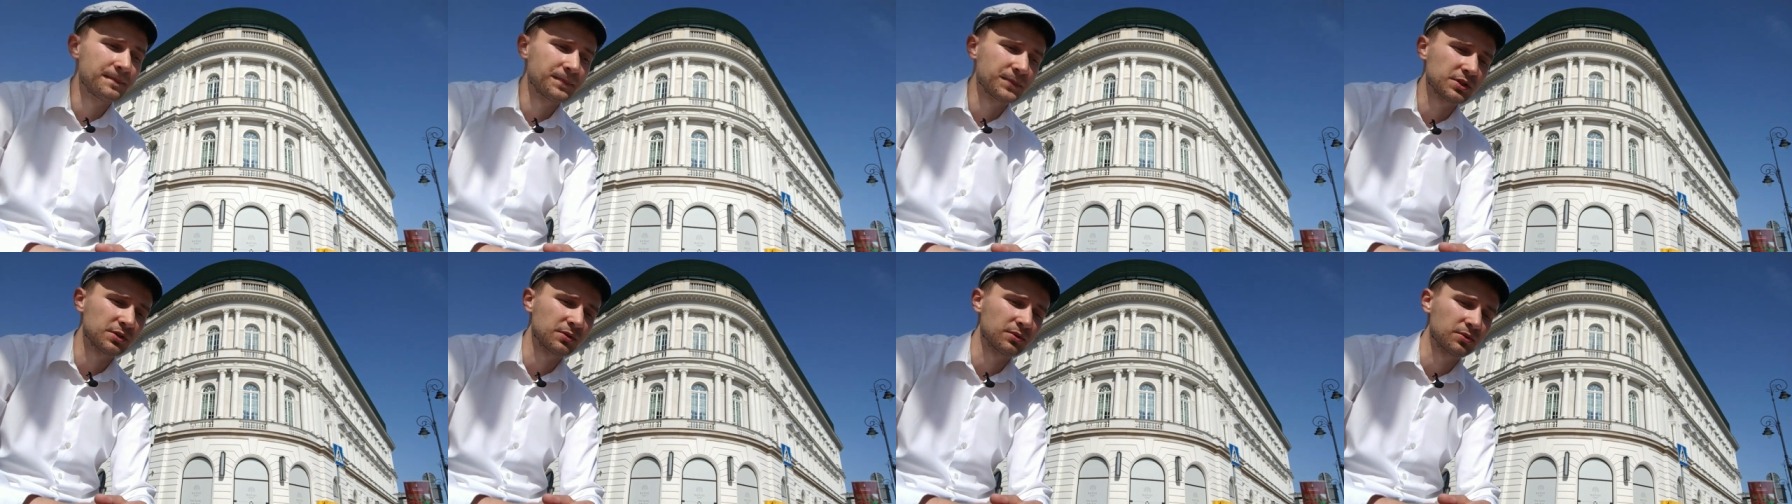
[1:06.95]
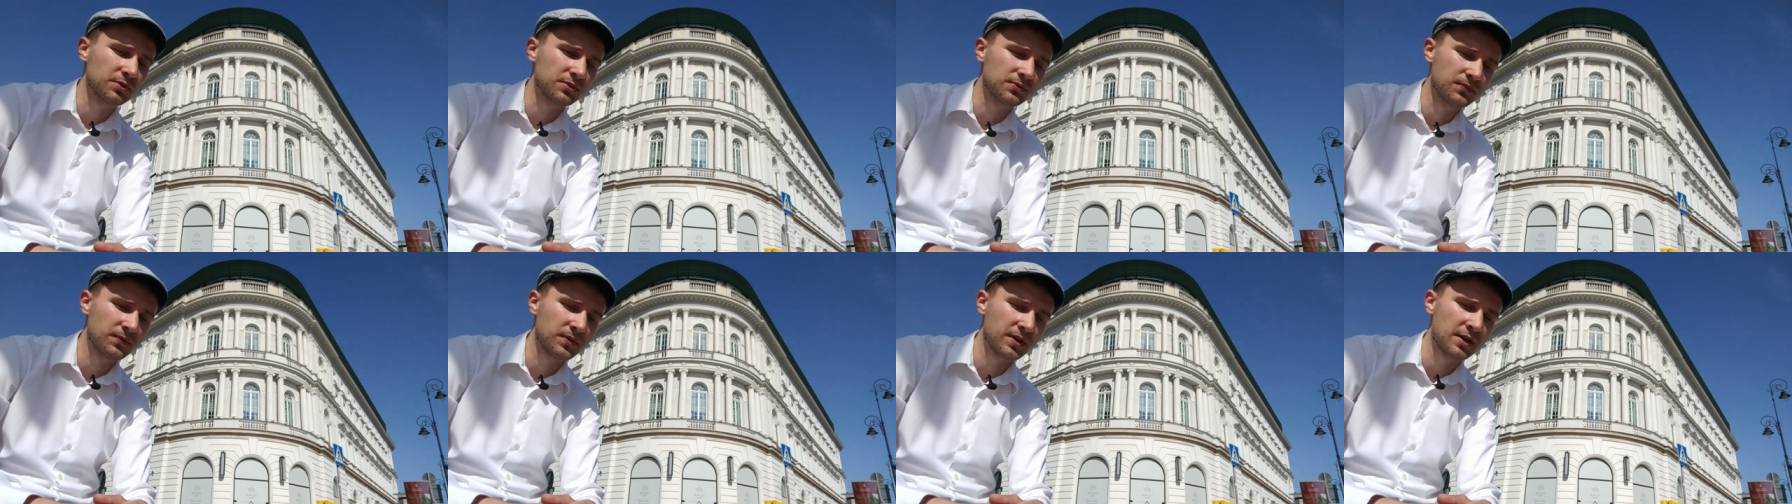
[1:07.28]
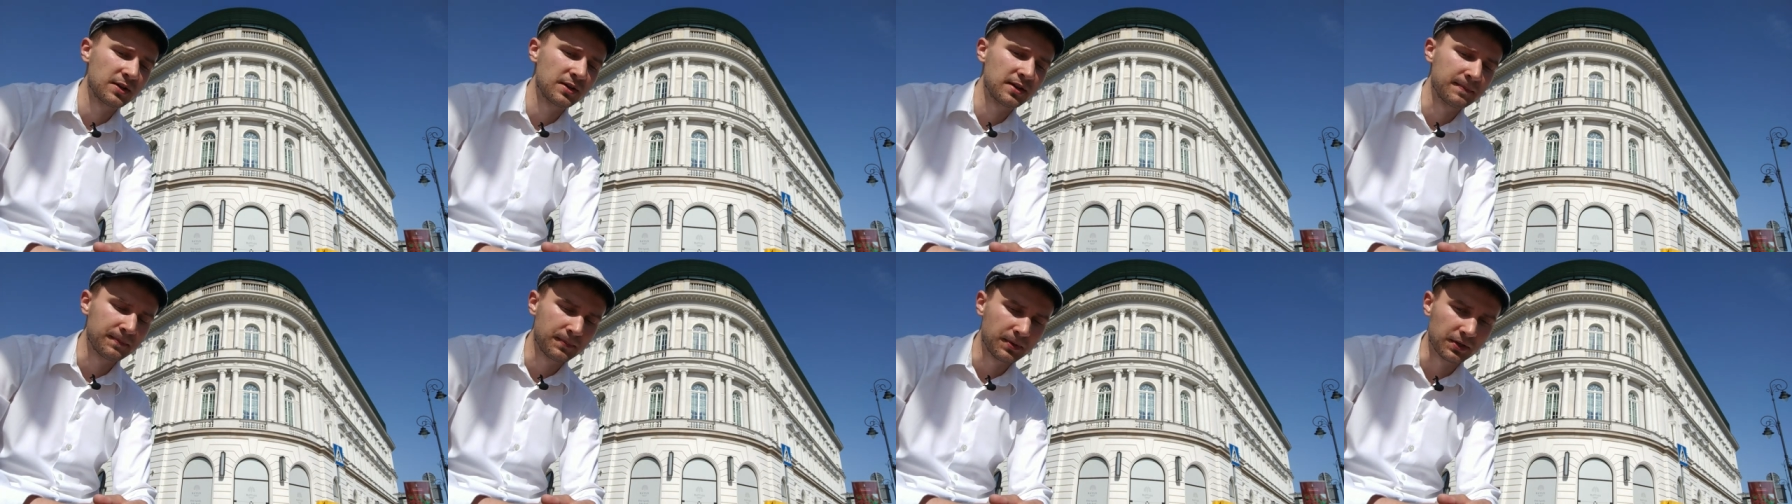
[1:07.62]
So it was
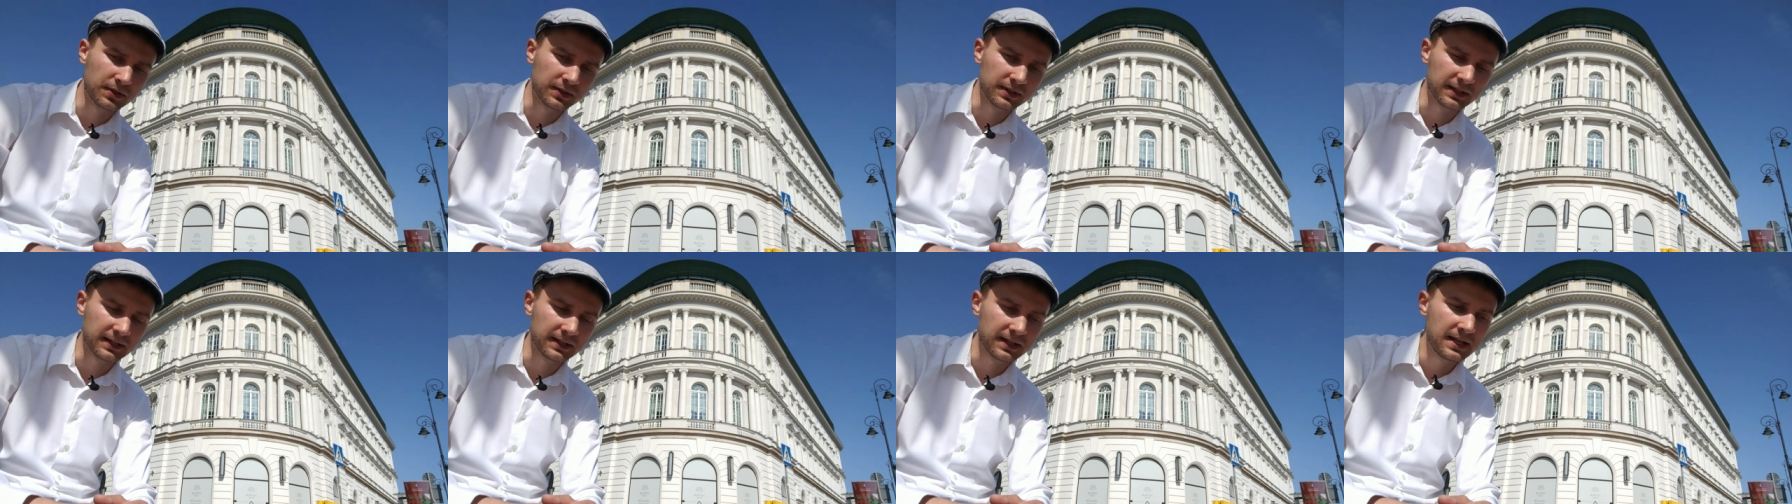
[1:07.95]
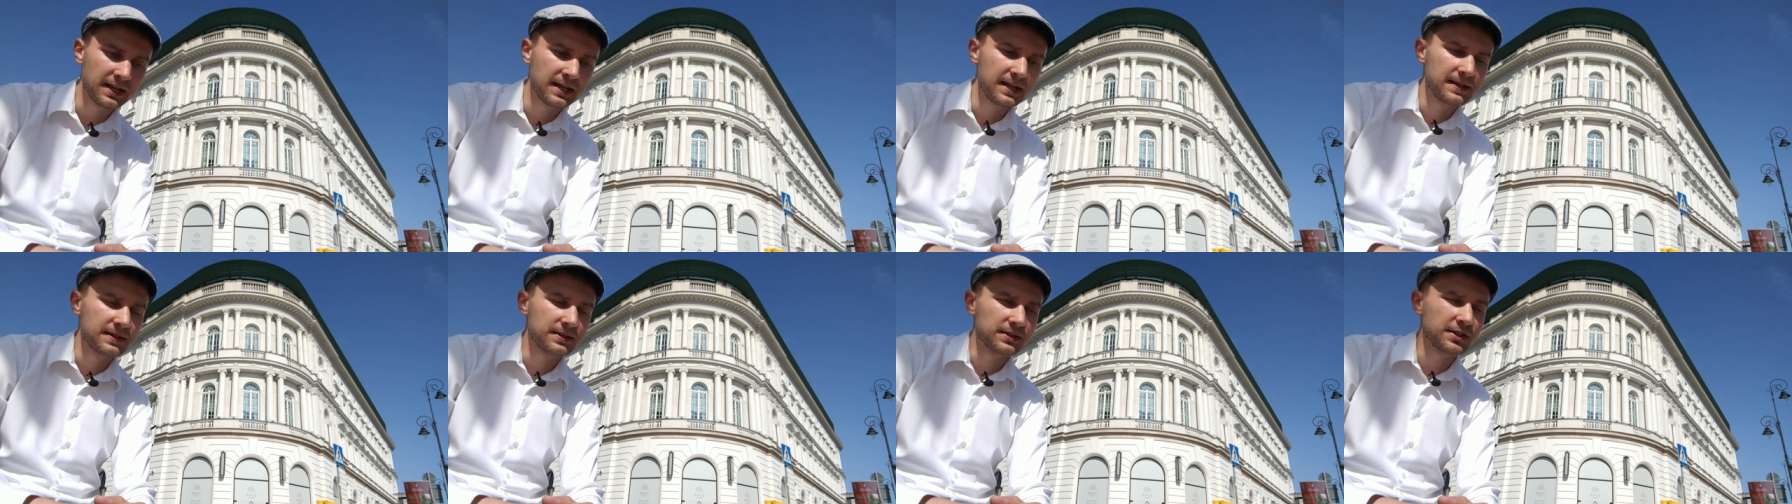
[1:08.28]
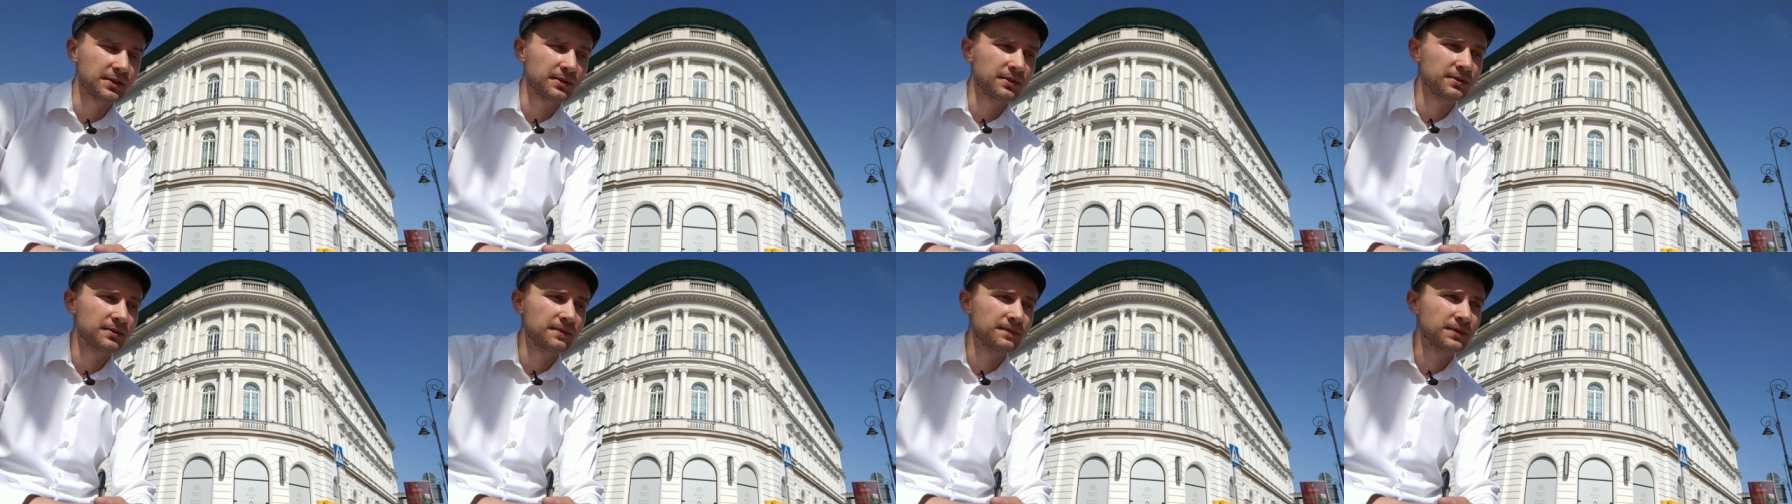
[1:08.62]
very important.
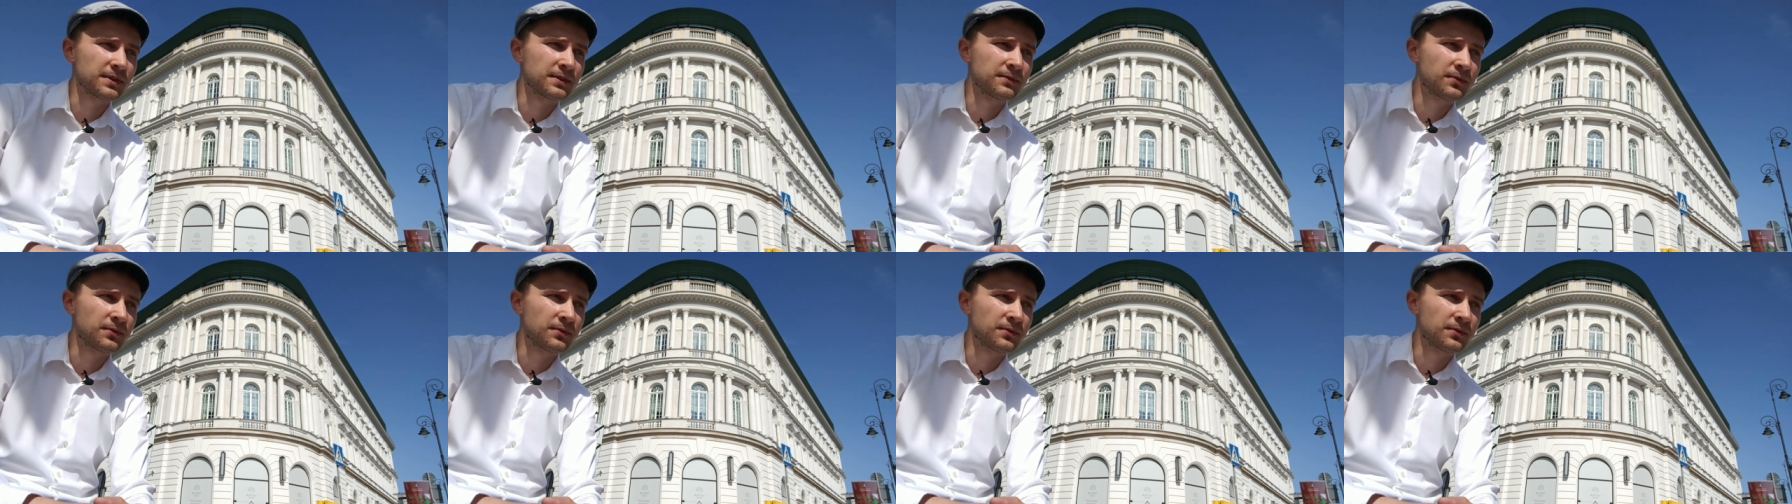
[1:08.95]
So